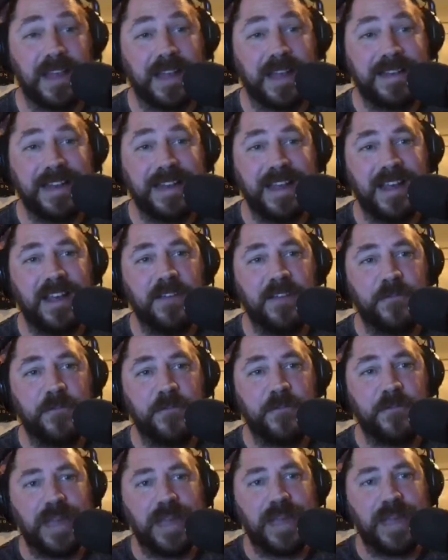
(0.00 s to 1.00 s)
idea if
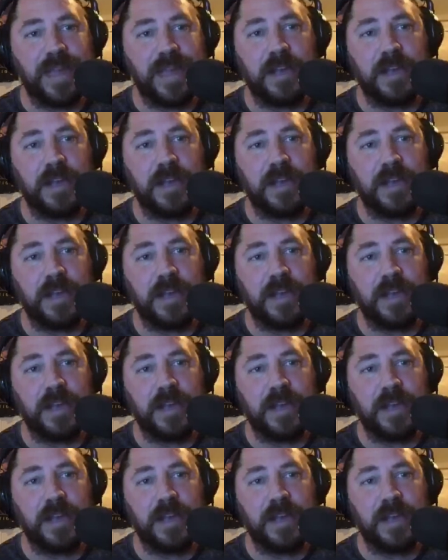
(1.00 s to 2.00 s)
we hit our next
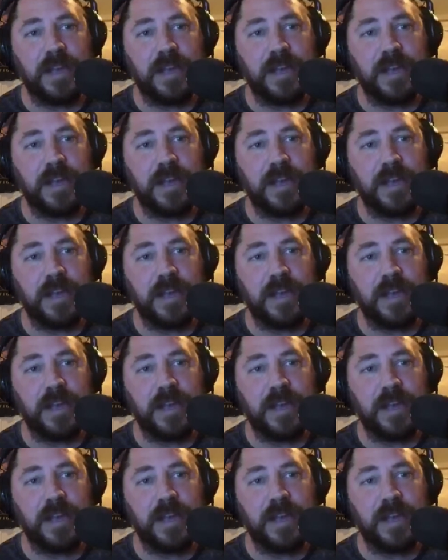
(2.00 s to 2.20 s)
goal.